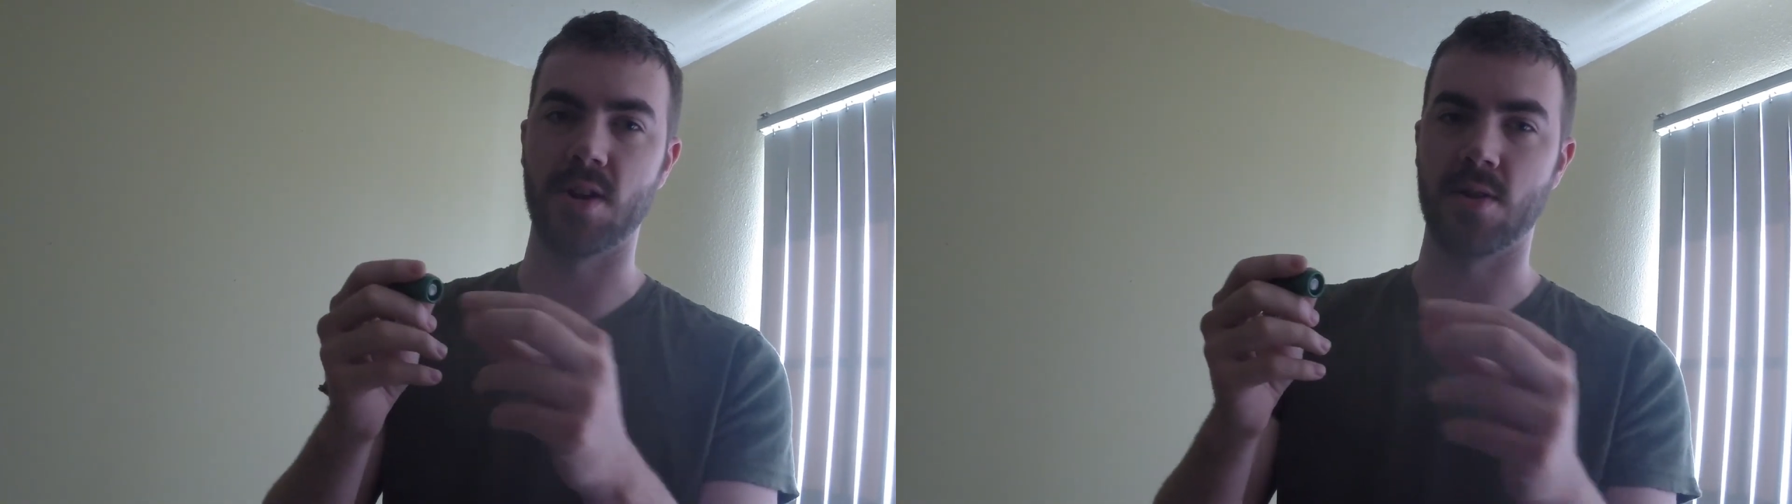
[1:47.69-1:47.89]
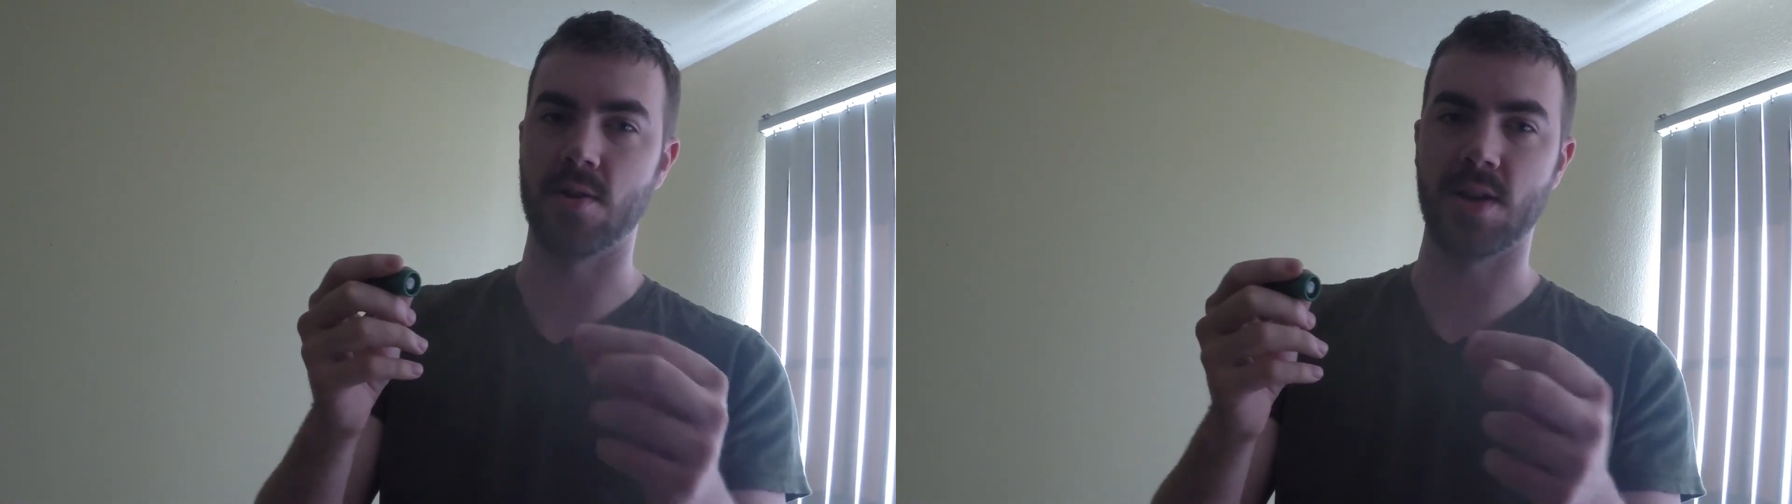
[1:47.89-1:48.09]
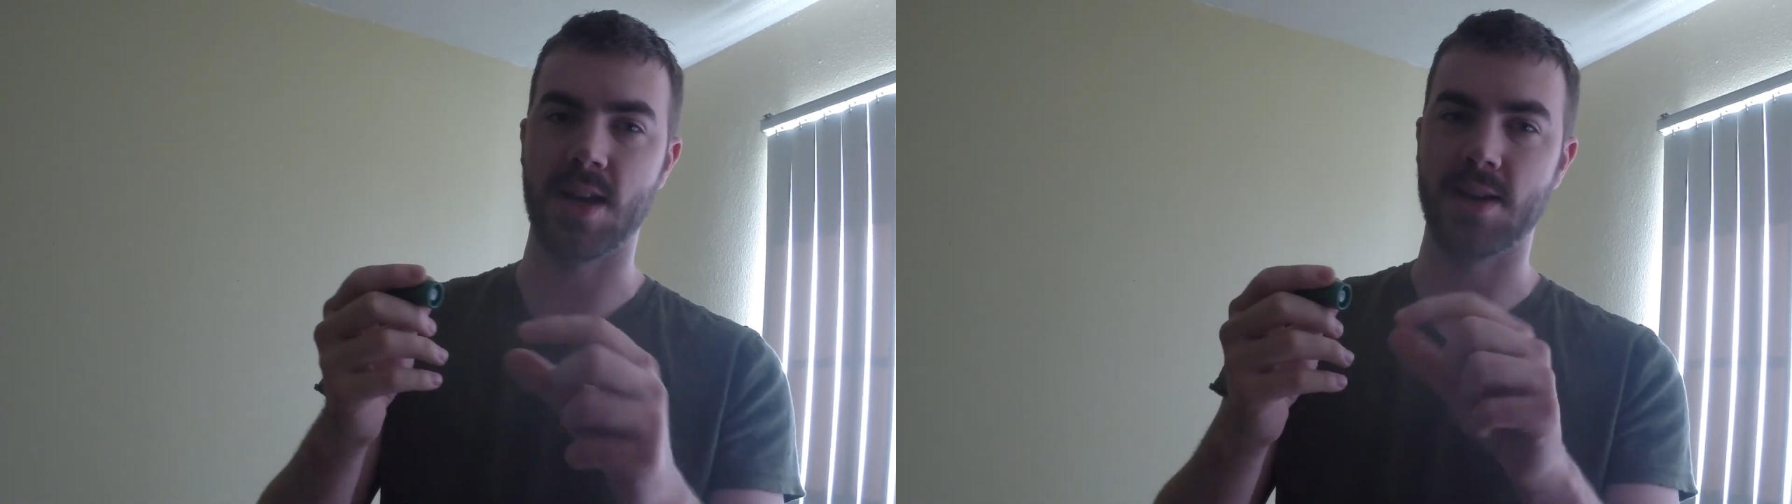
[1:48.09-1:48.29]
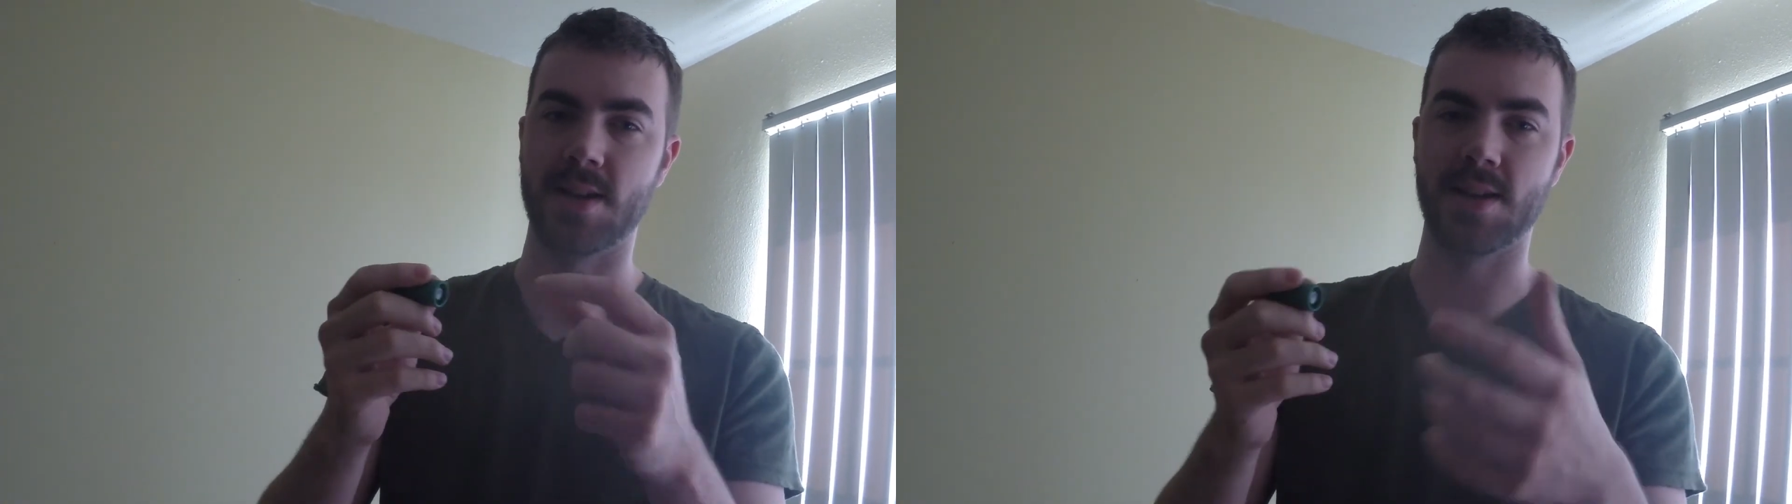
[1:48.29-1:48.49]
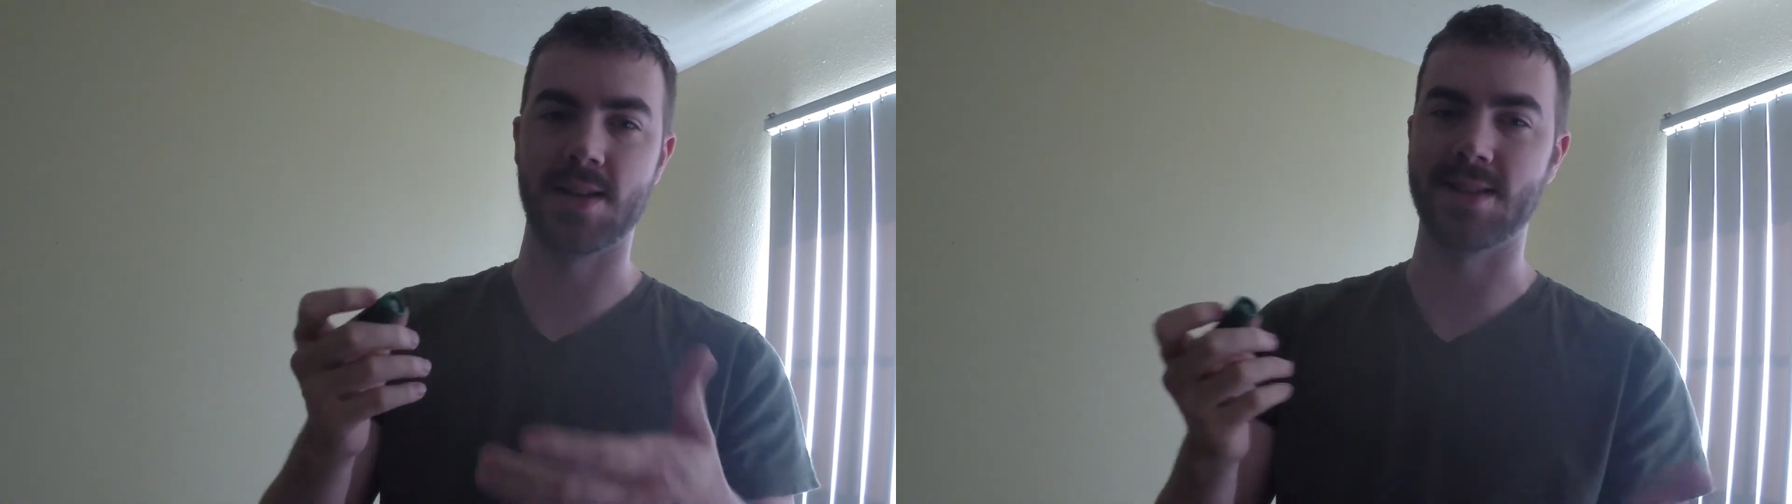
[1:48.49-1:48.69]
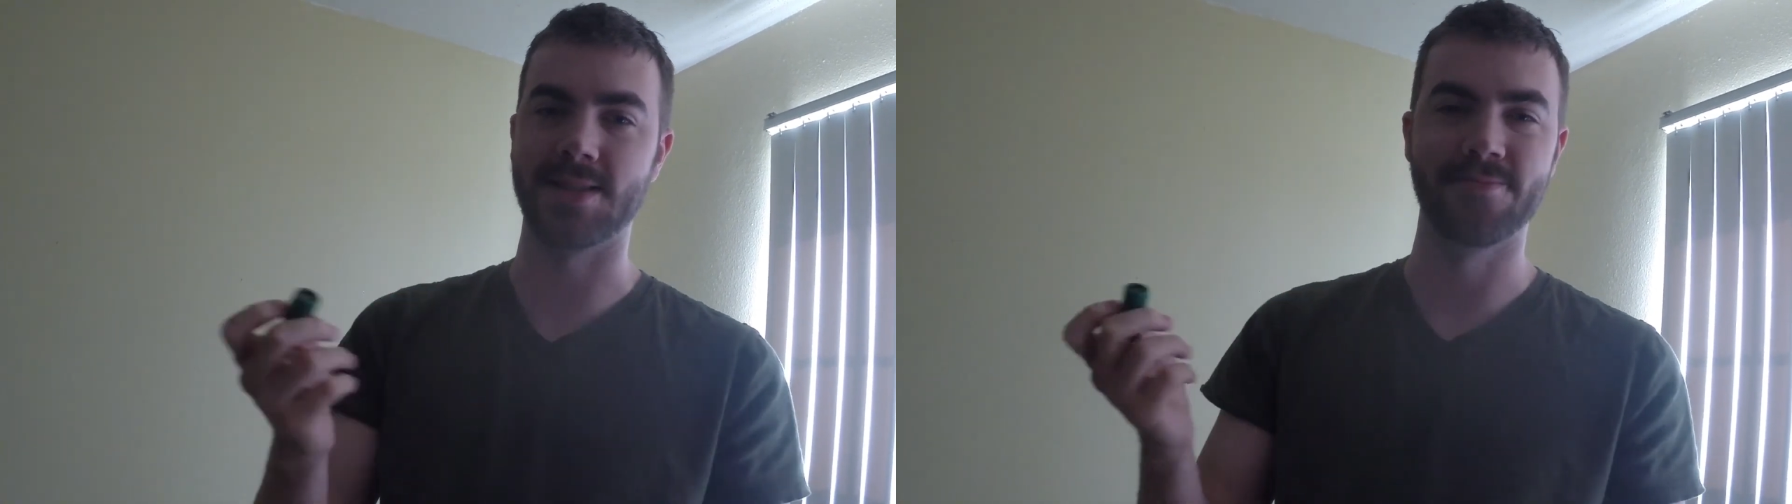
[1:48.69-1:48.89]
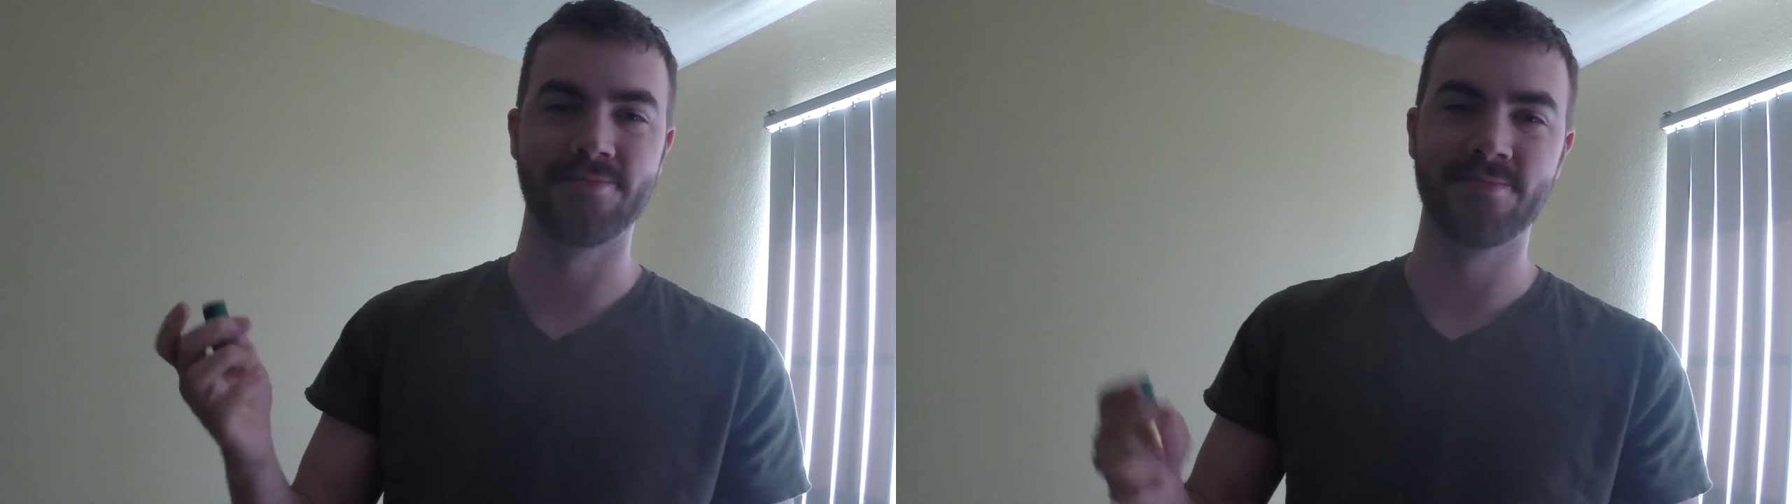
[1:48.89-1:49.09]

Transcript: elongated and